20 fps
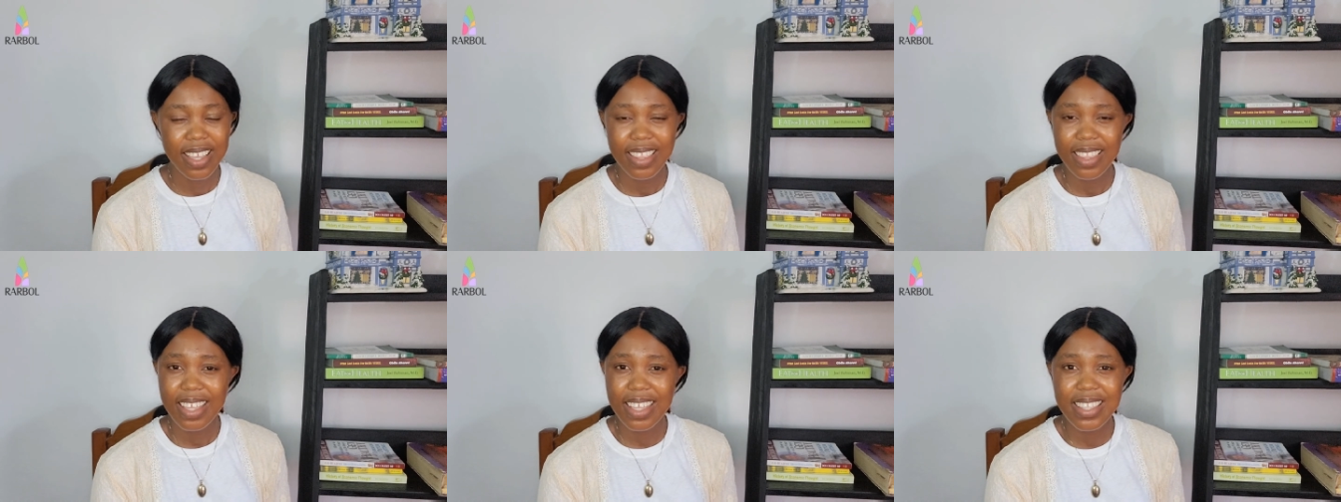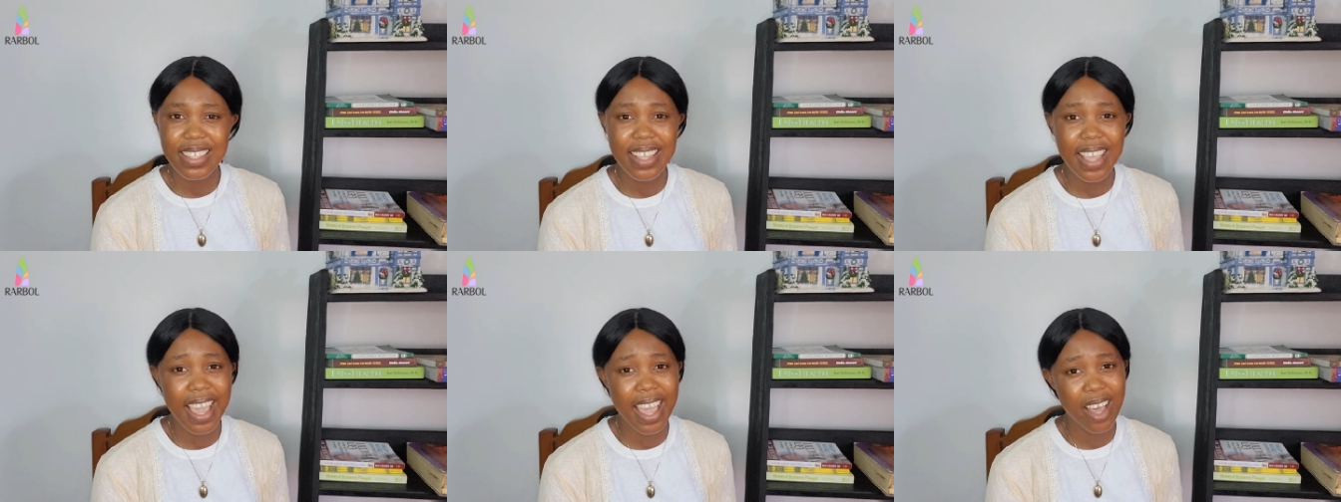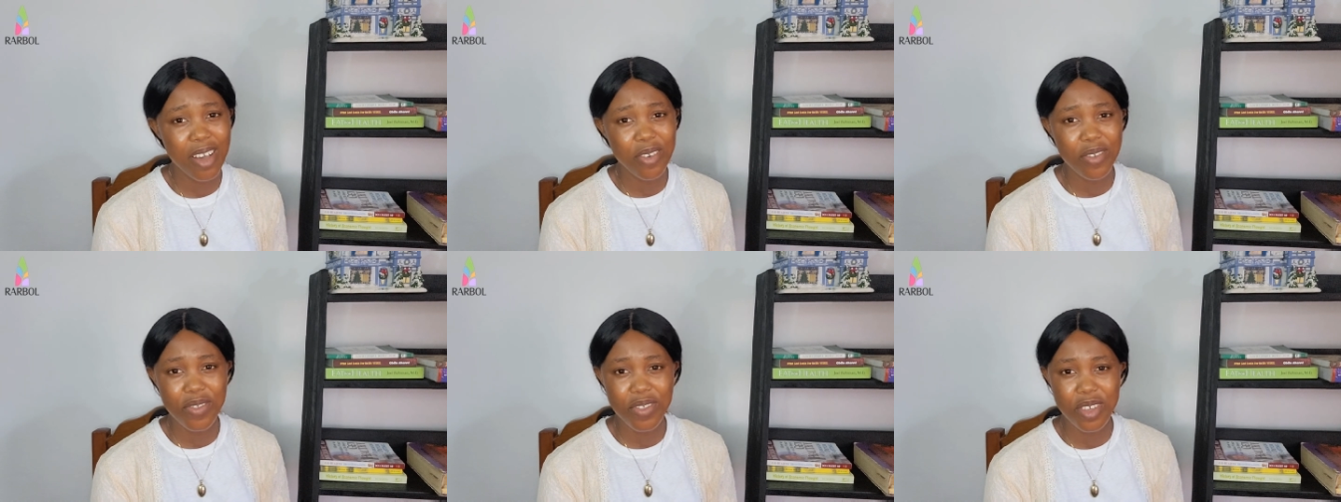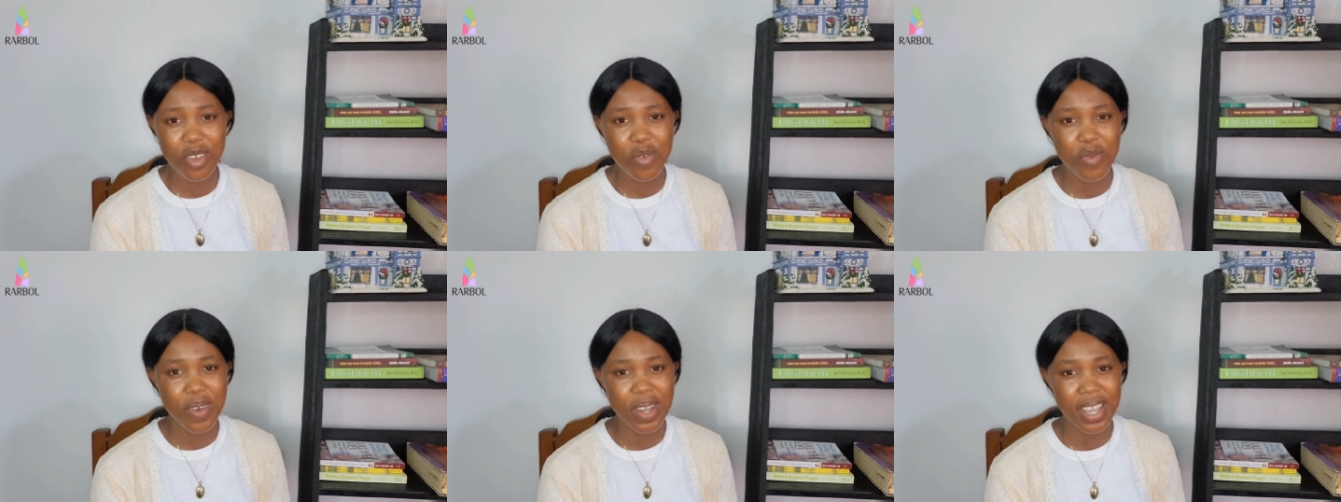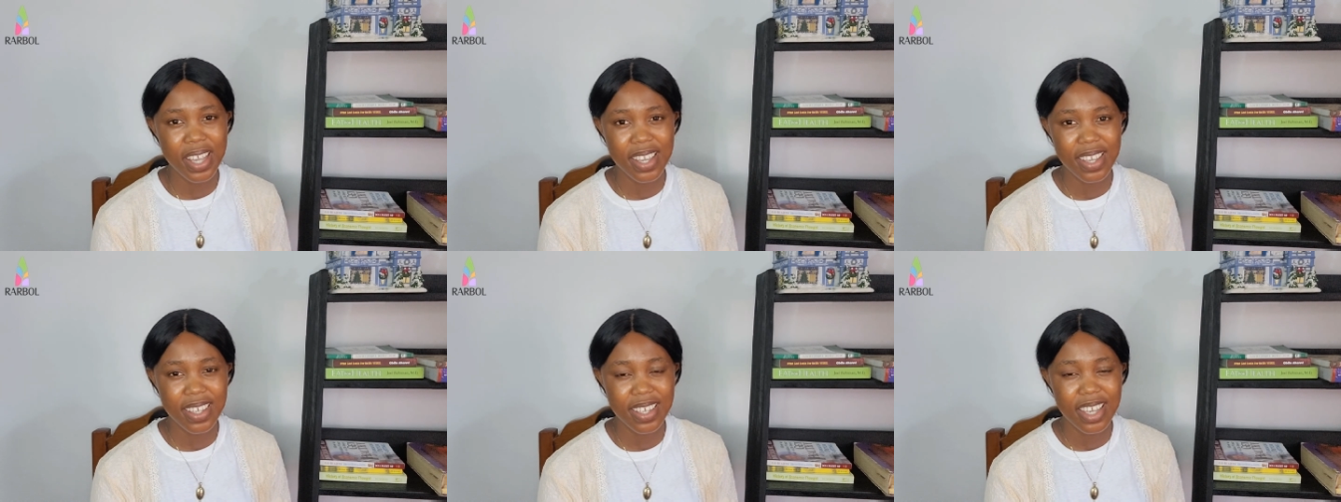That's a healthy
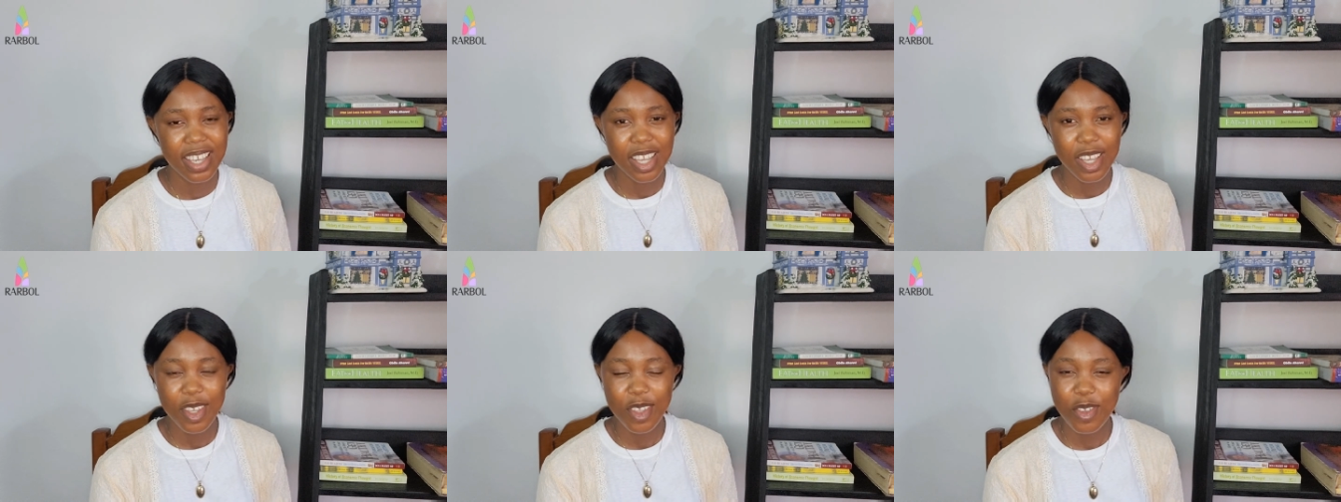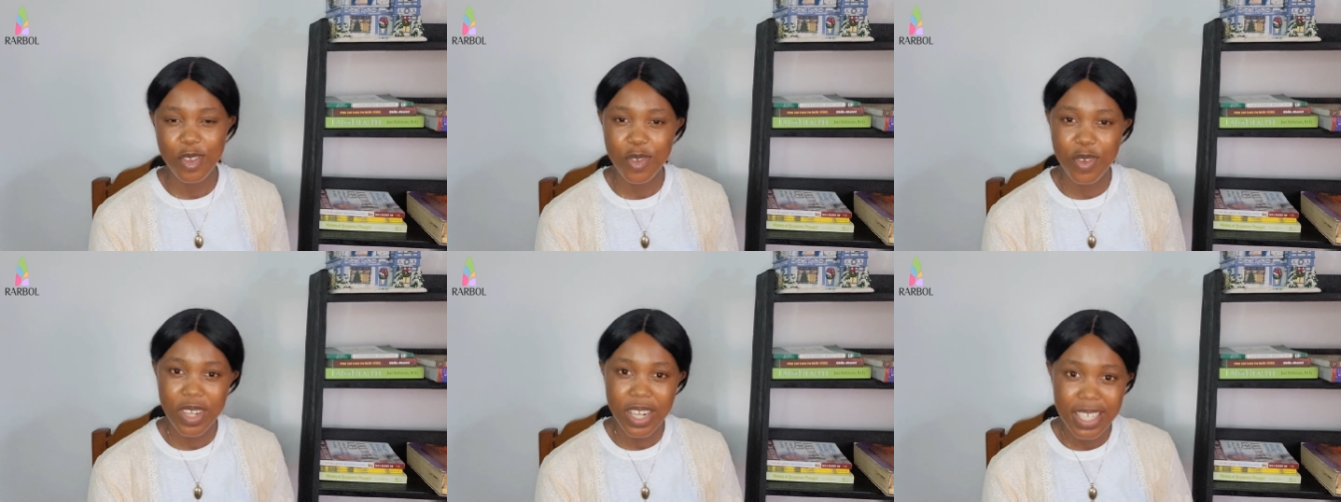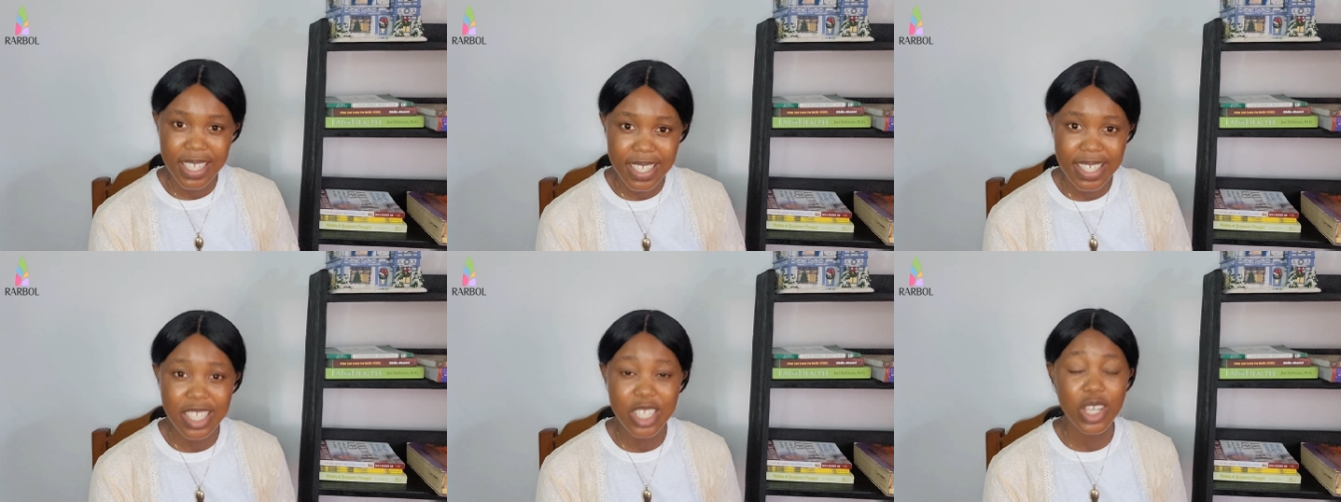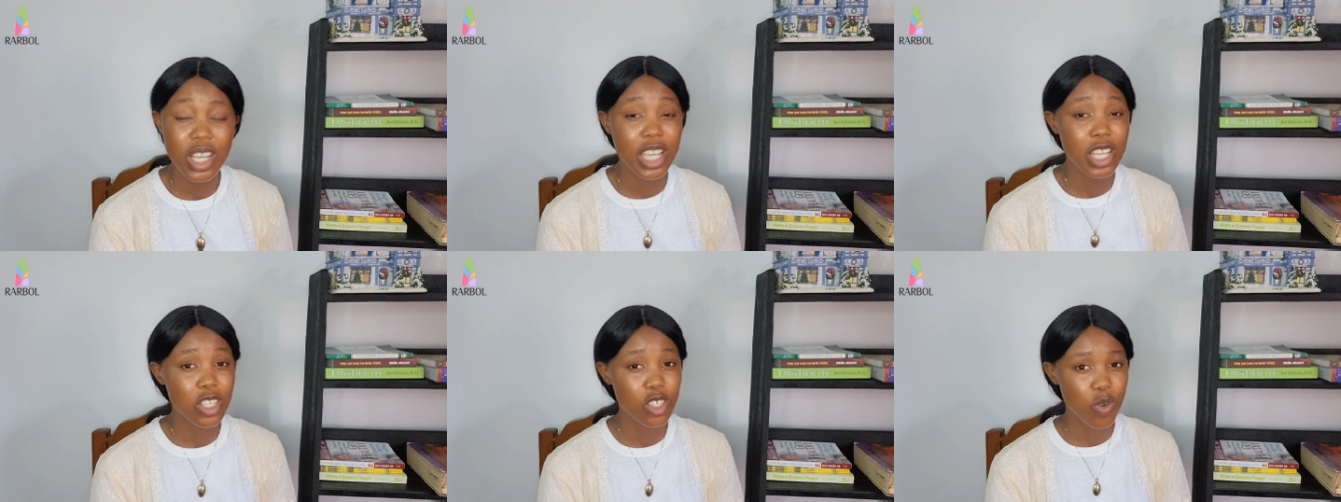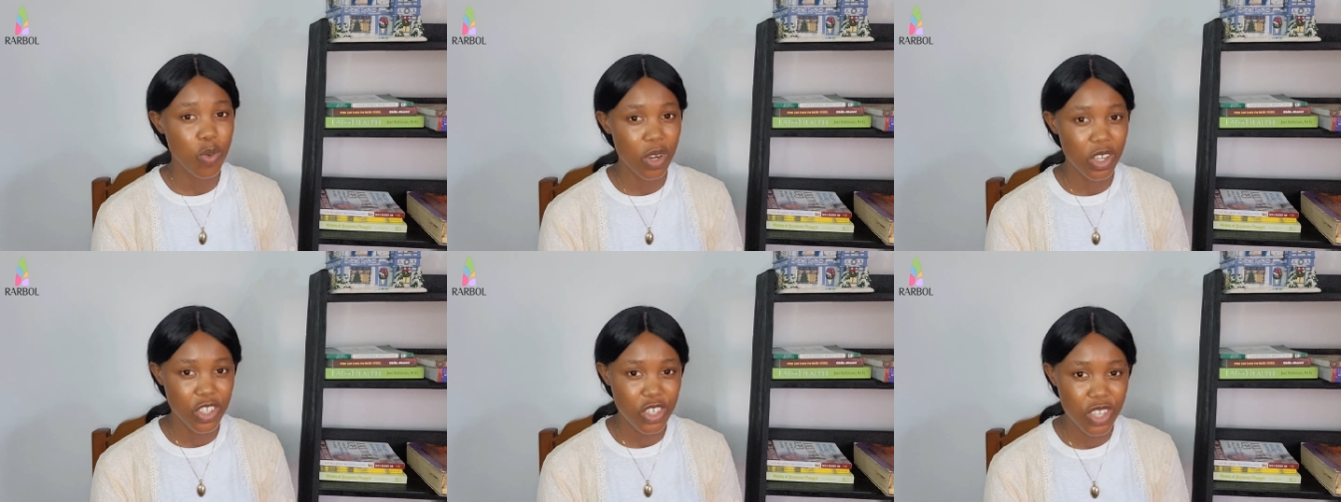way to still
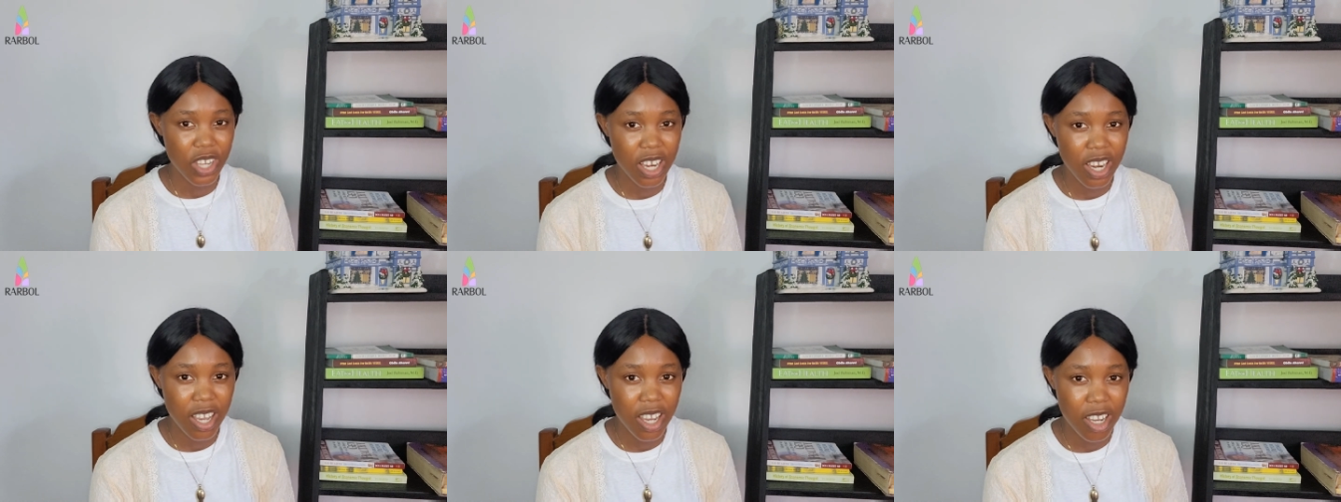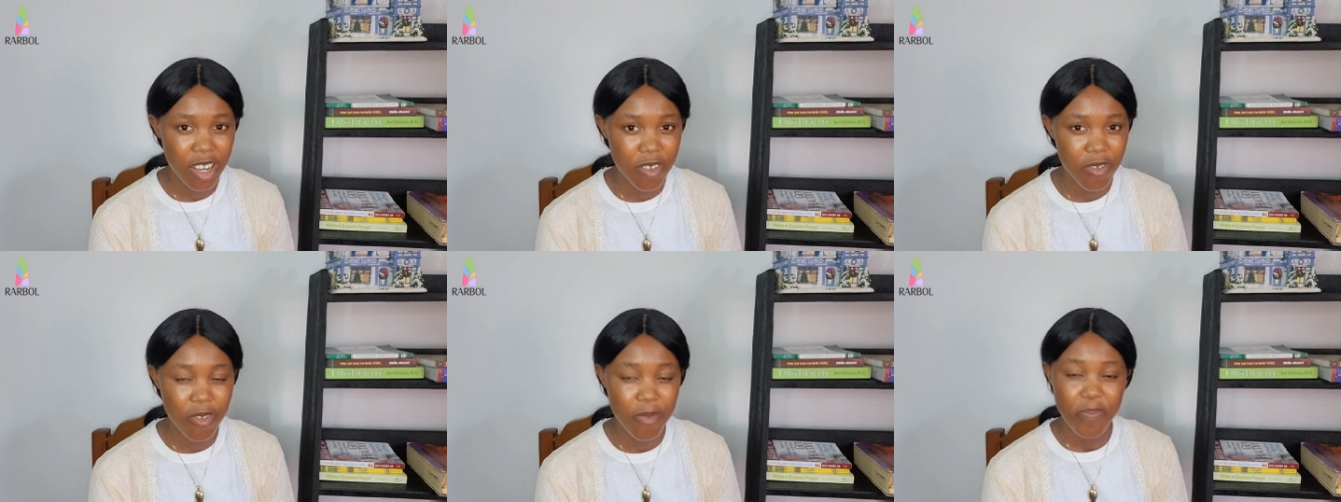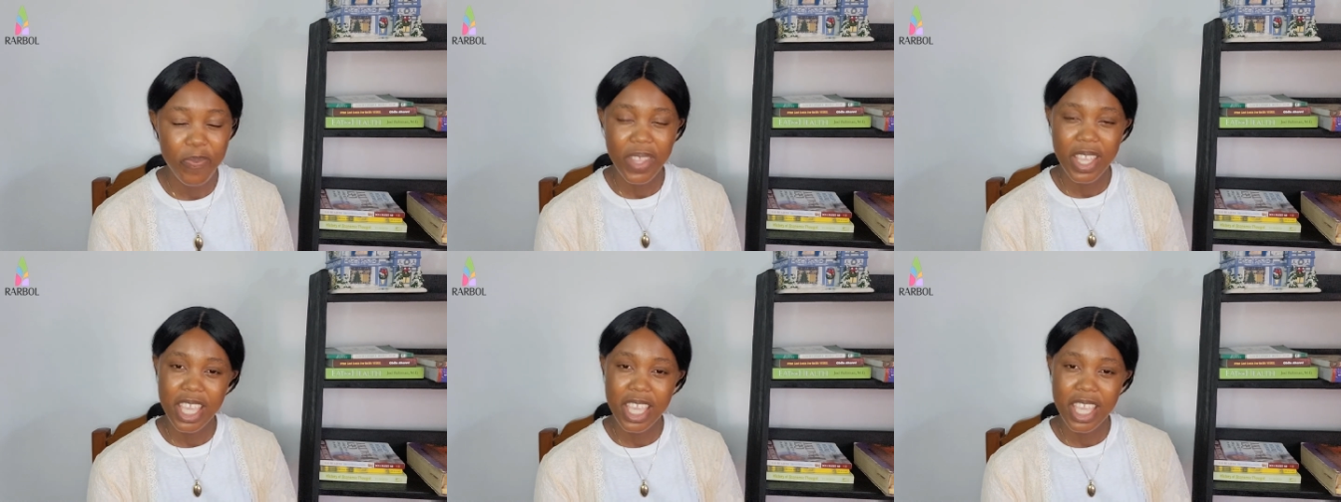eat what you love,